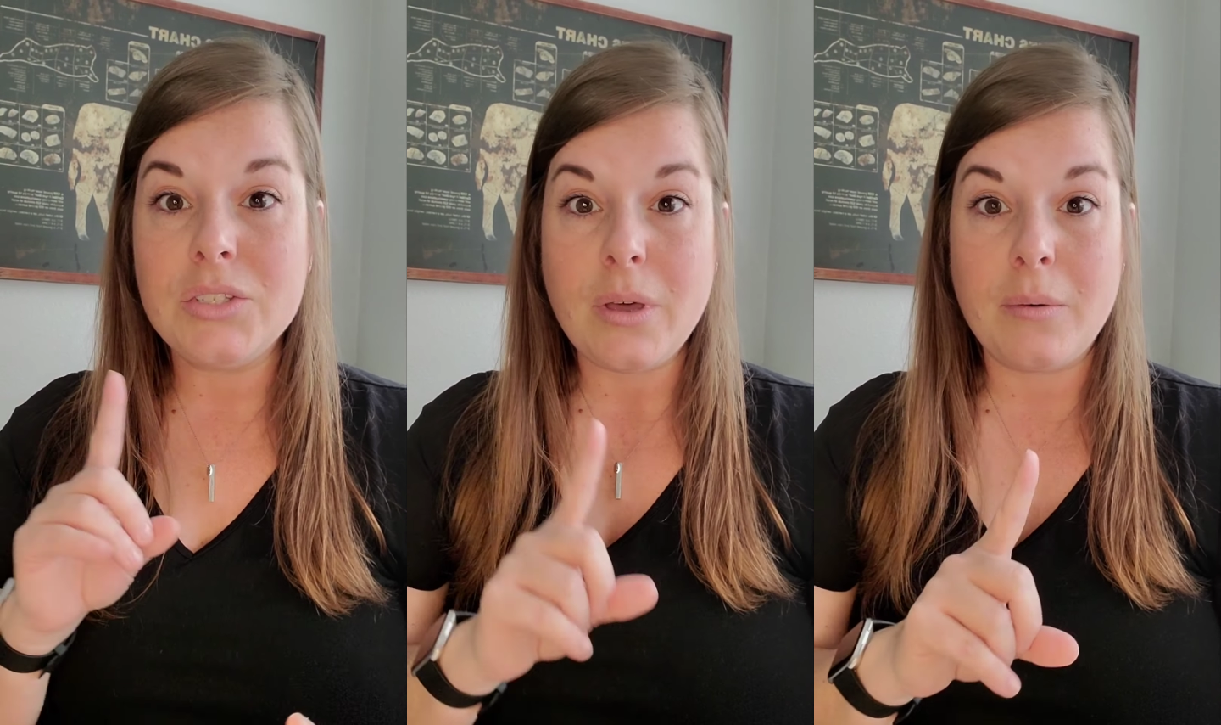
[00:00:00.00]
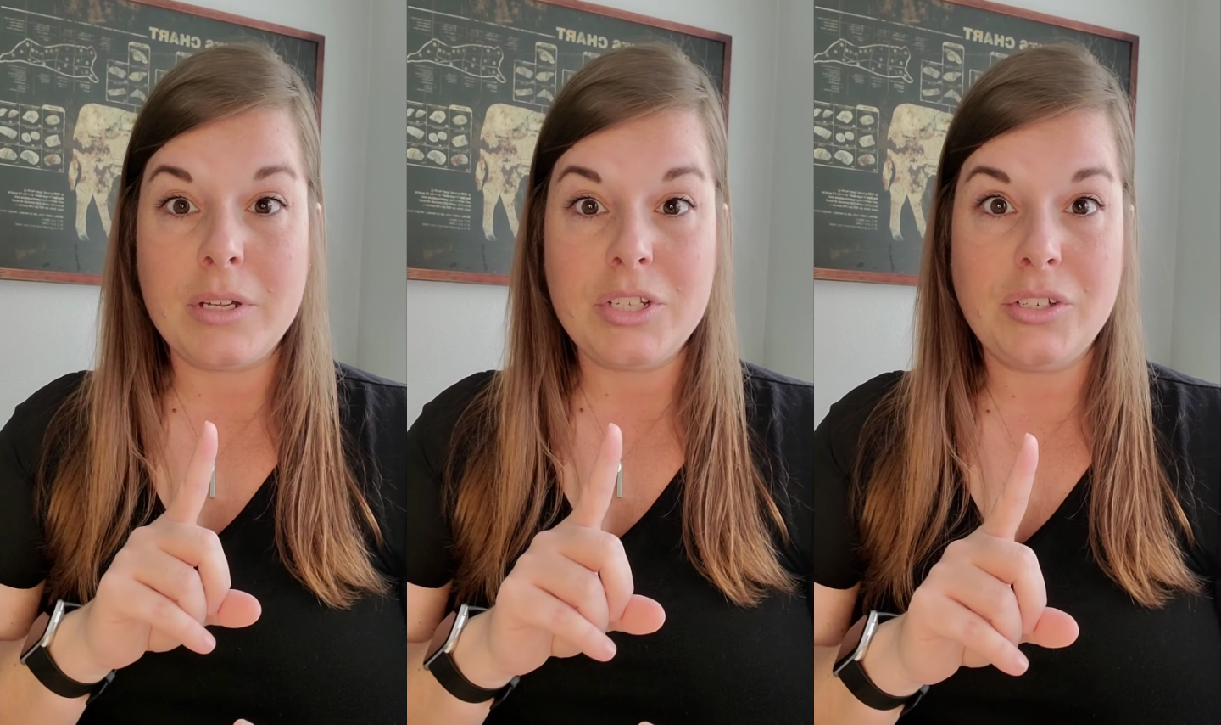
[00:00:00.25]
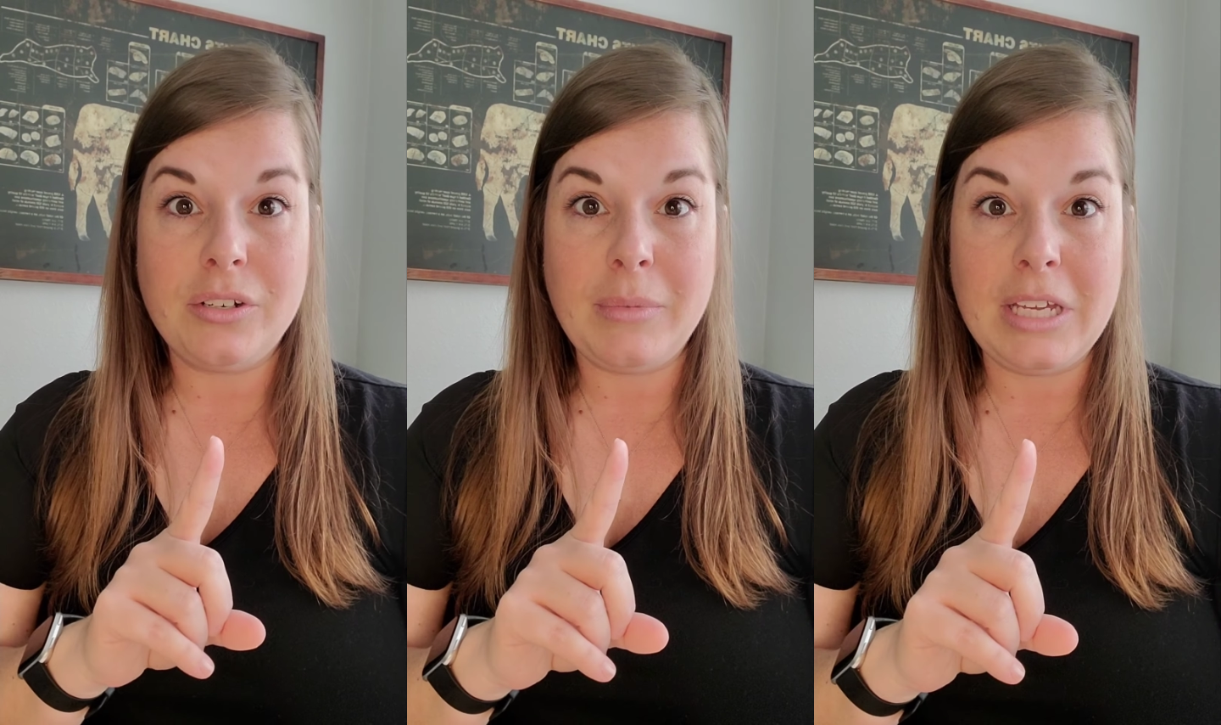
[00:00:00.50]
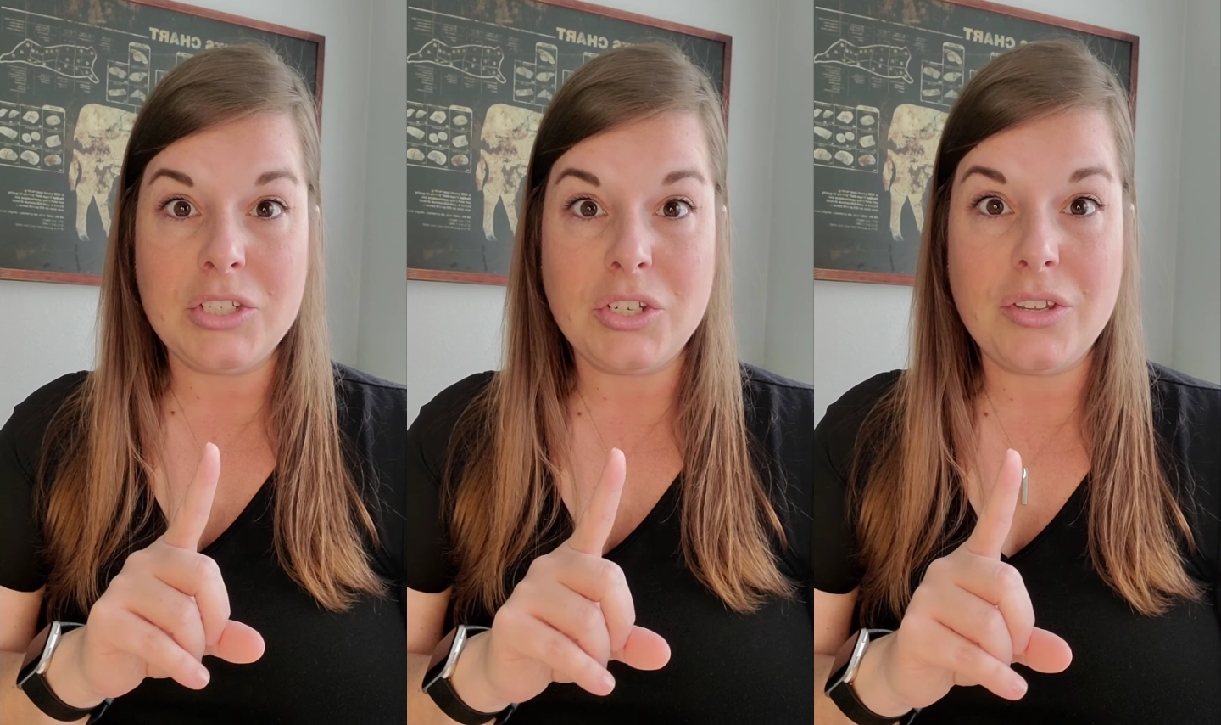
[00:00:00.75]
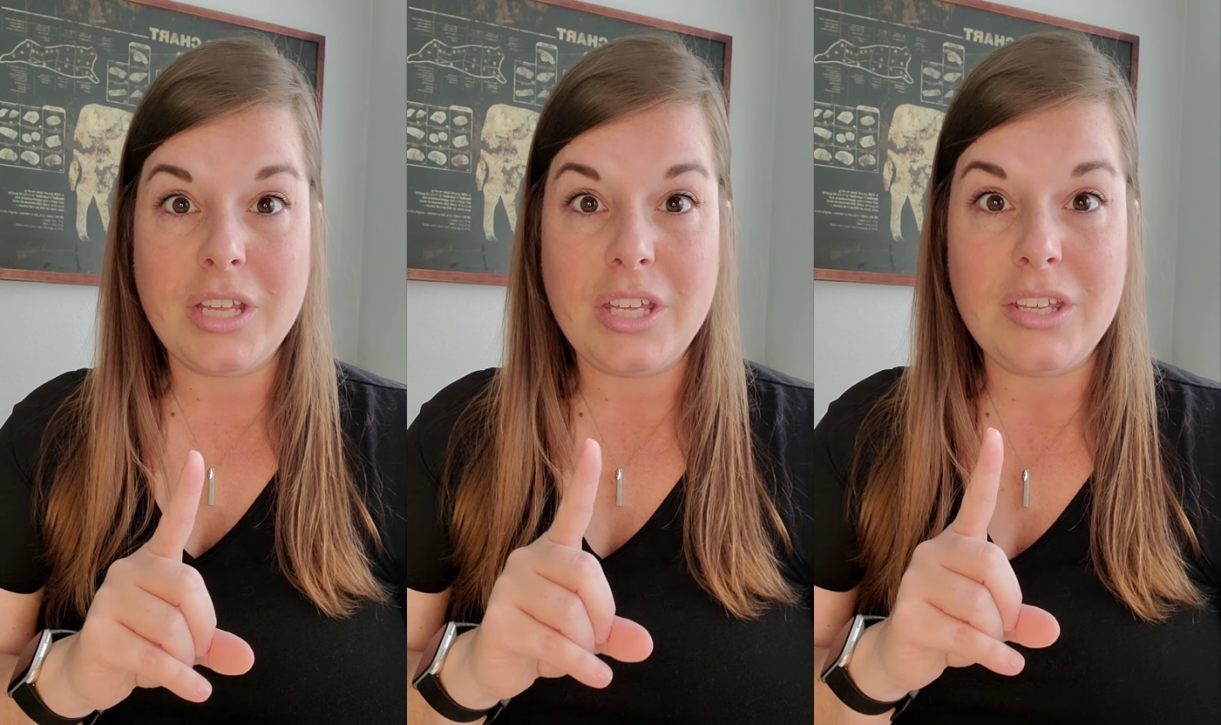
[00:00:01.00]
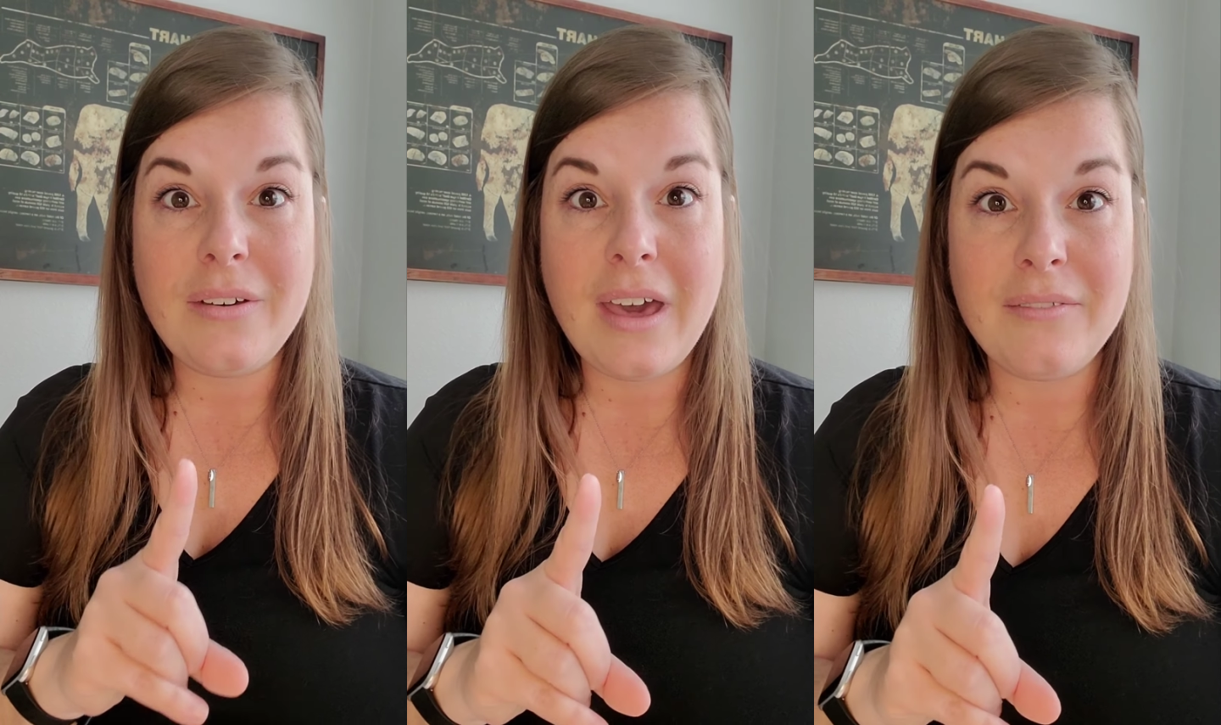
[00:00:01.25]
So I want you to make sure
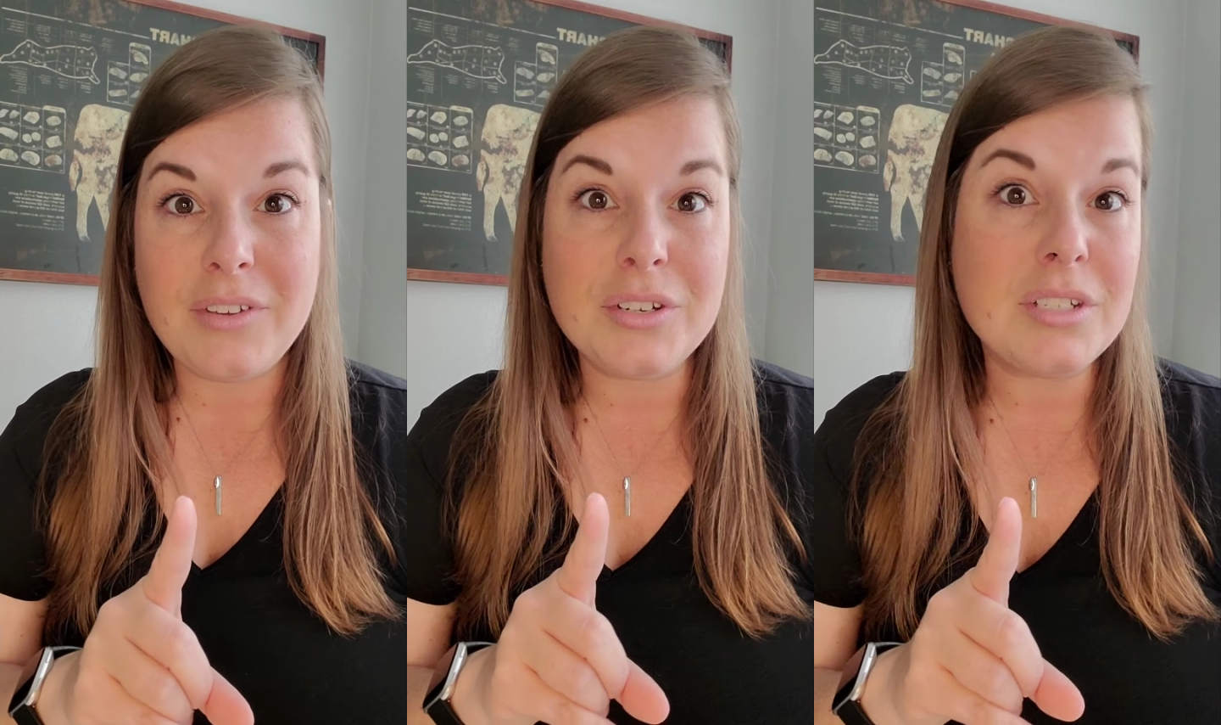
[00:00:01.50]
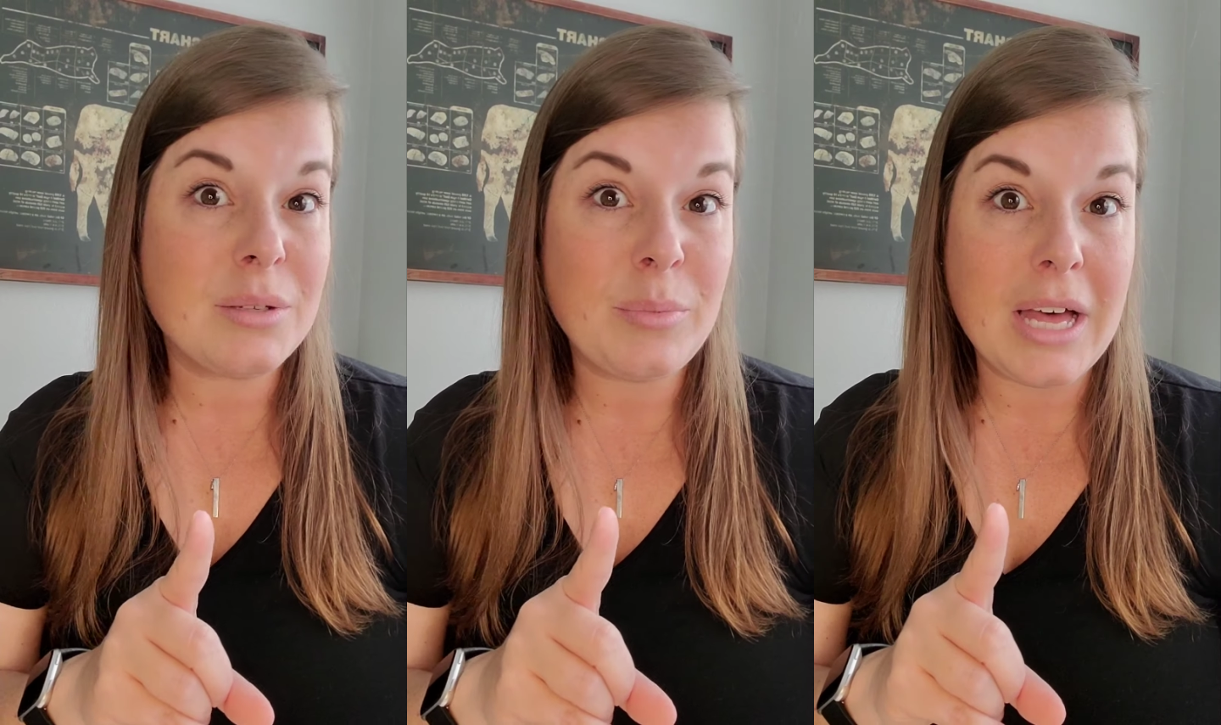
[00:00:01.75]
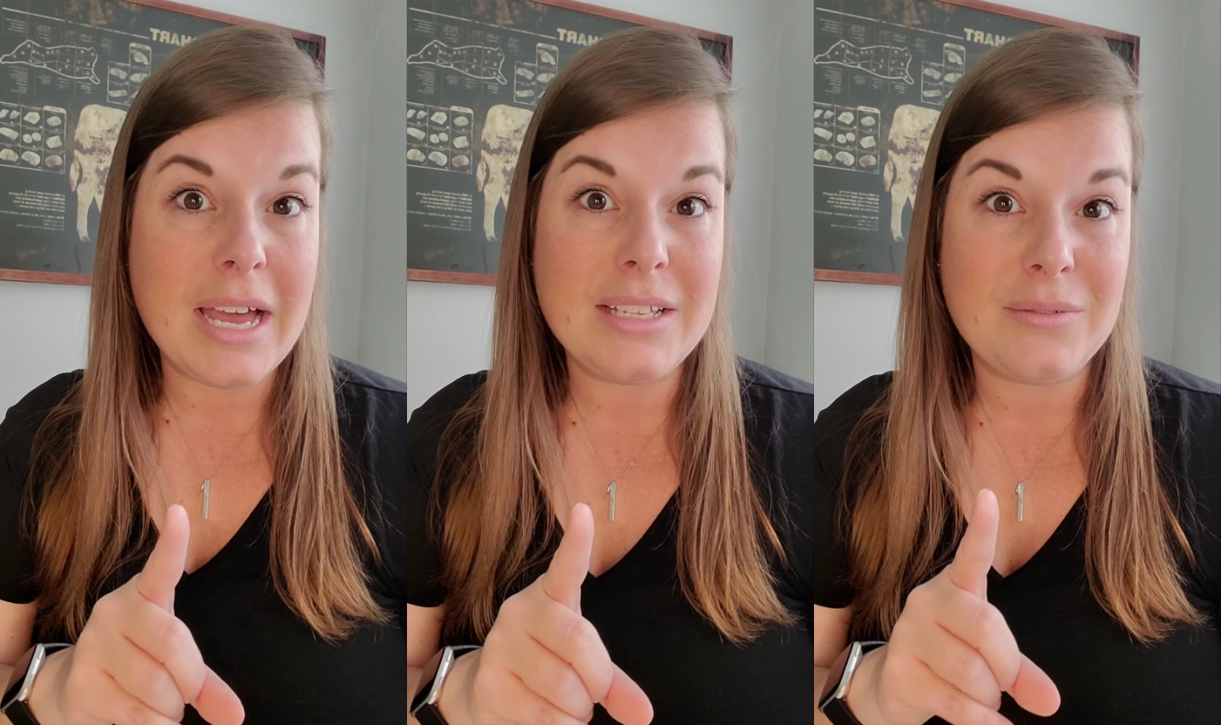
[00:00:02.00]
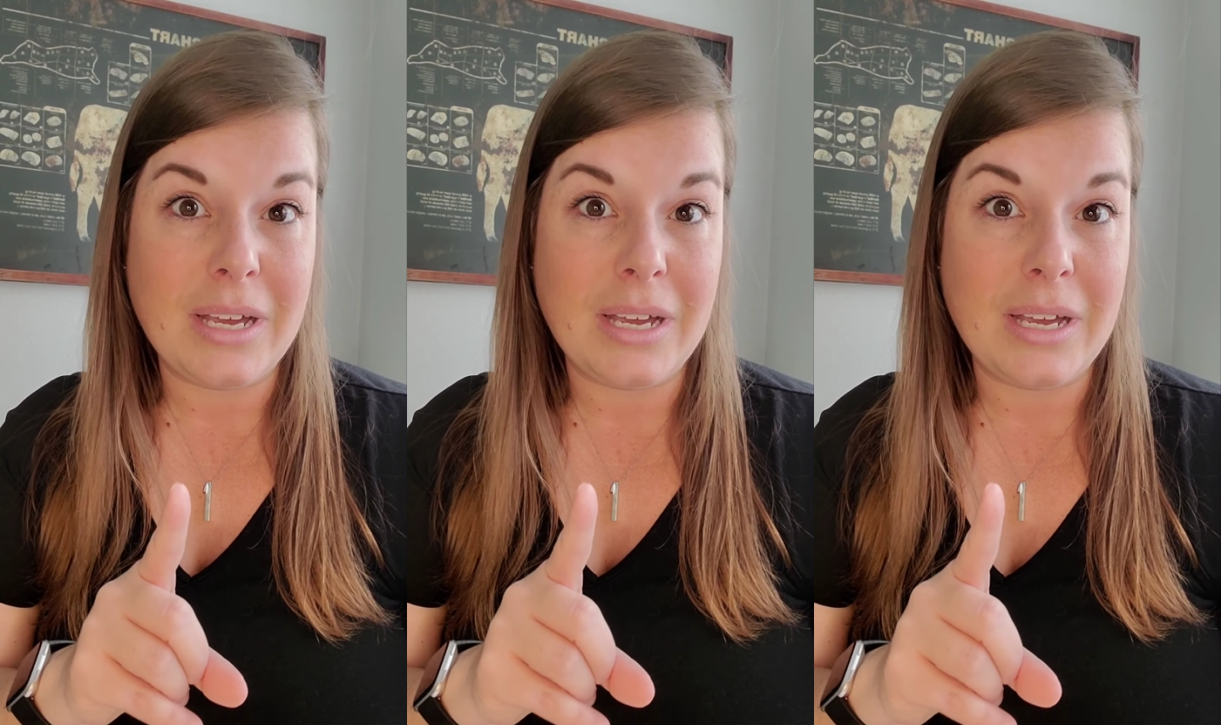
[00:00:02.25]
that you have your supplies